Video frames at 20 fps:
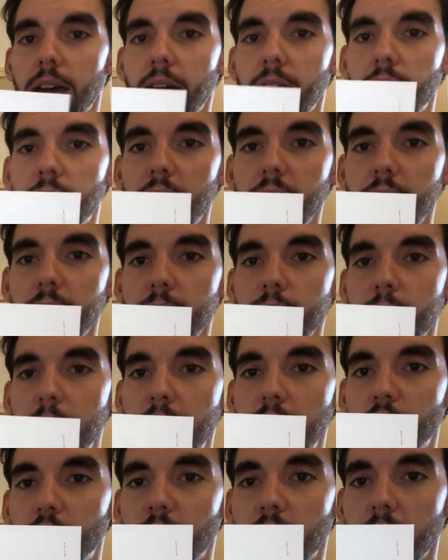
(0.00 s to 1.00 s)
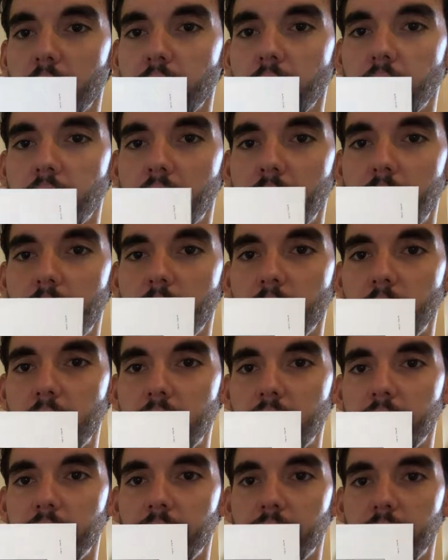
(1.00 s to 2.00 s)
rhythm matrix that
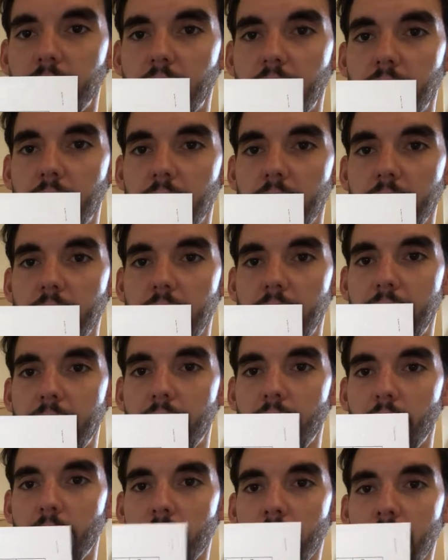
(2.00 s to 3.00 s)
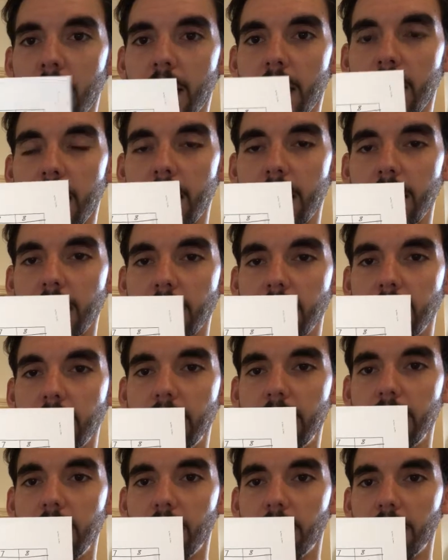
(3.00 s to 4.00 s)
we've now
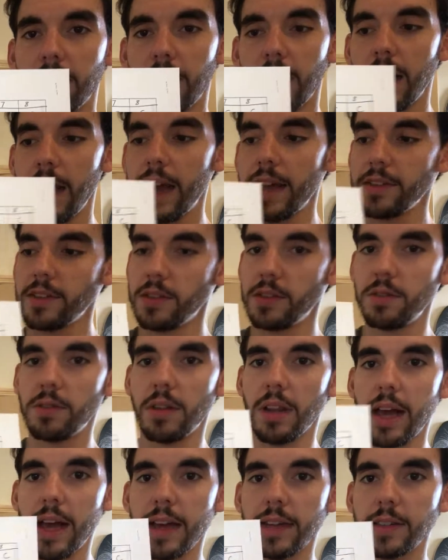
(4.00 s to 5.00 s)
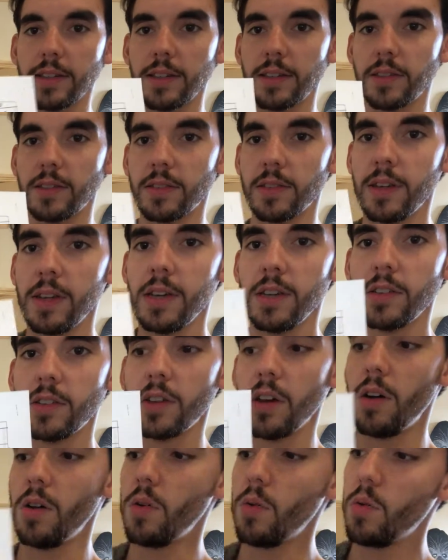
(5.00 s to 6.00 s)
seen over the last two classes.
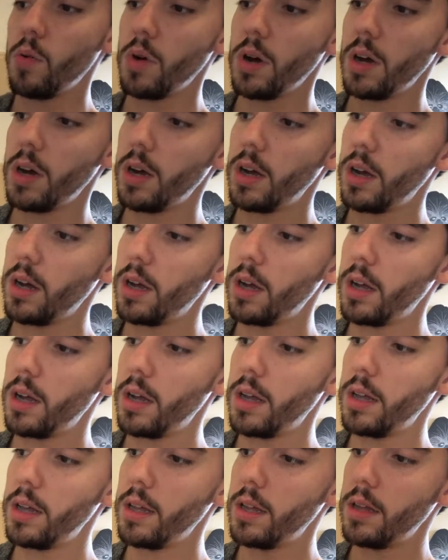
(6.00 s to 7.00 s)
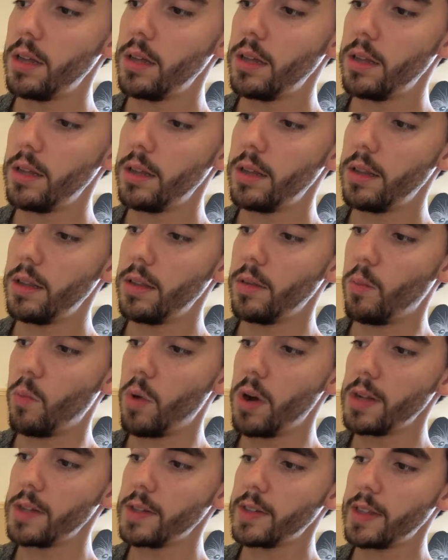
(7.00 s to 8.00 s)
So the
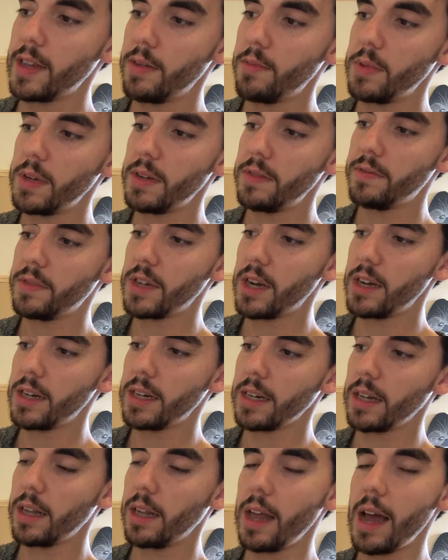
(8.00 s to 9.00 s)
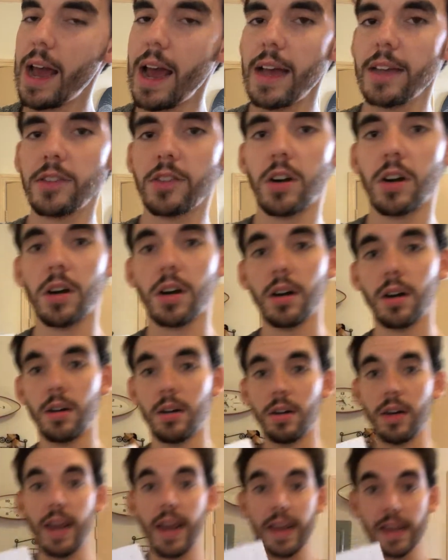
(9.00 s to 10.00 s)
ones that we've done in class
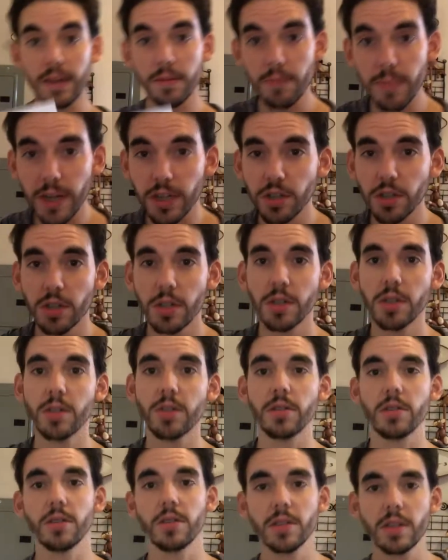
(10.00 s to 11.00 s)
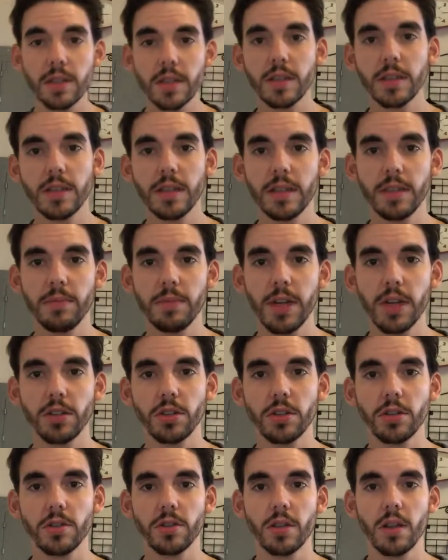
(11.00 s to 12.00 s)
are 8 measures or 16
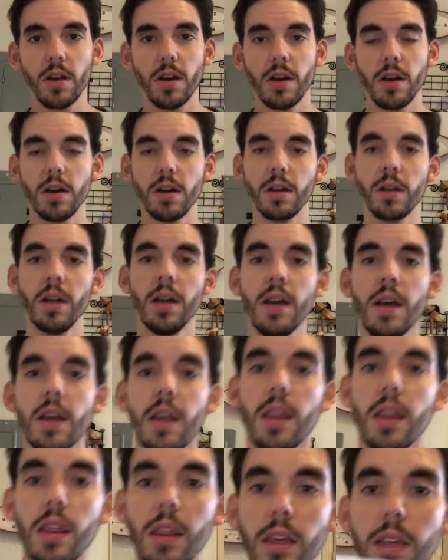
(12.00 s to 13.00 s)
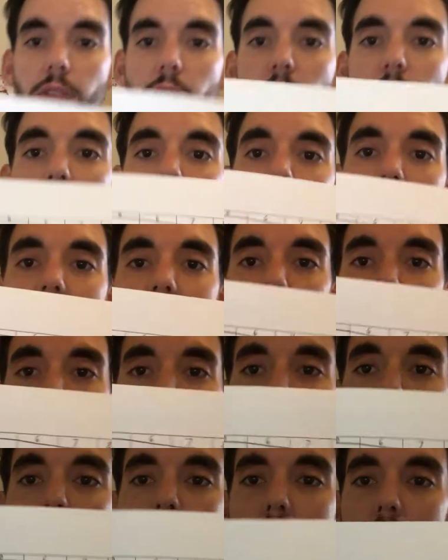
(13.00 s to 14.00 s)
measures long. This one is a
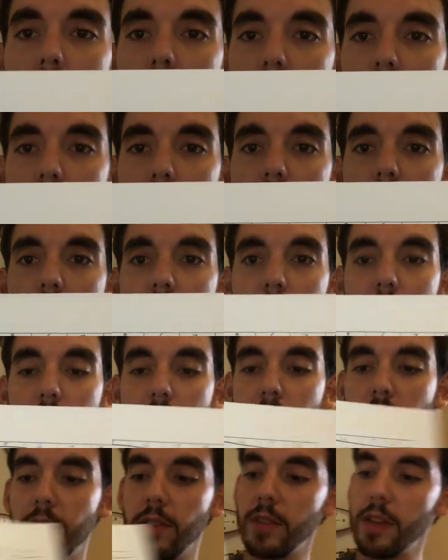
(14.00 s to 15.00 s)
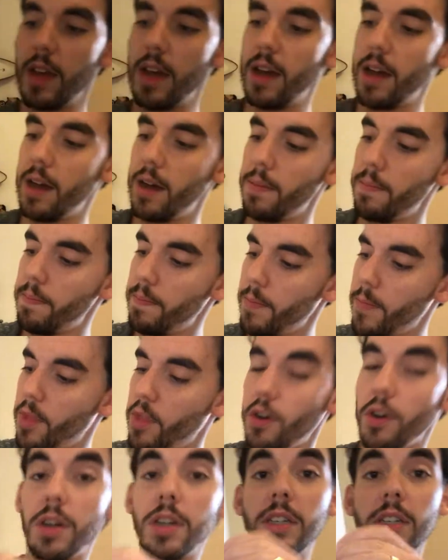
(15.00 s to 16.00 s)
bit longer. It's
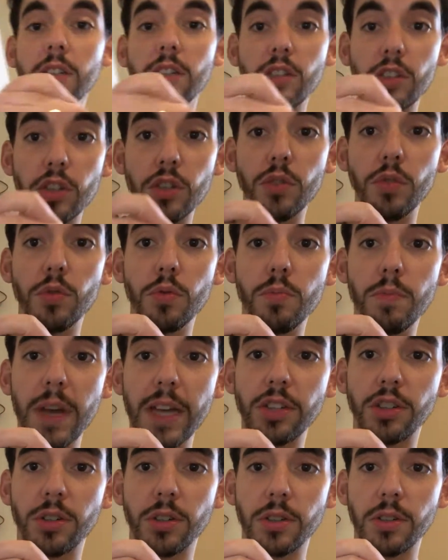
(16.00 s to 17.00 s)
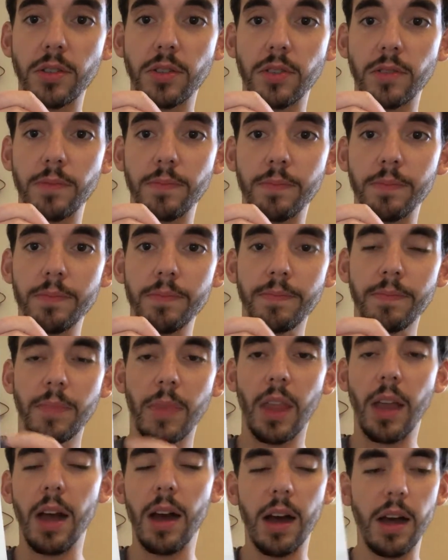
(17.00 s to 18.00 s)
32 measures,
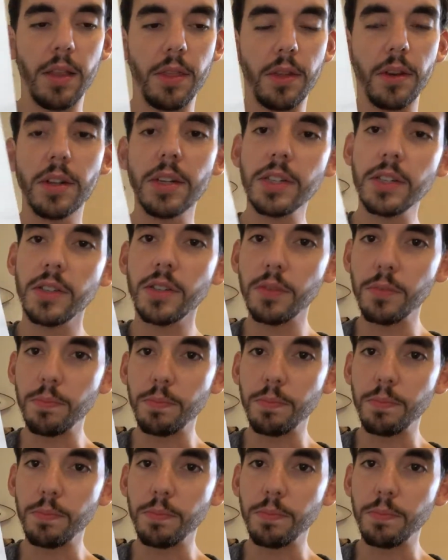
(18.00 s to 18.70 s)
32